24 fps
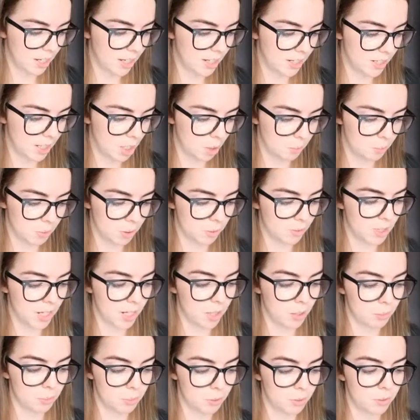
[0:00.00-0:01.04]
in the uploads, I
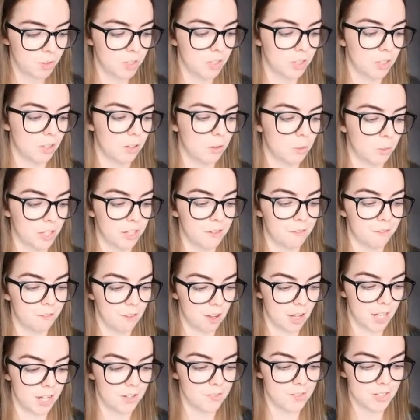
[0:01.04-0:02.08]
uploaded only
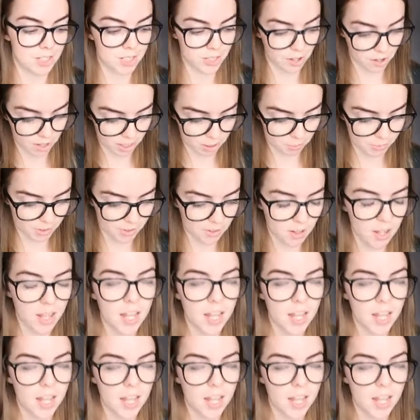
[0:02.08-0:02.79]
5 times.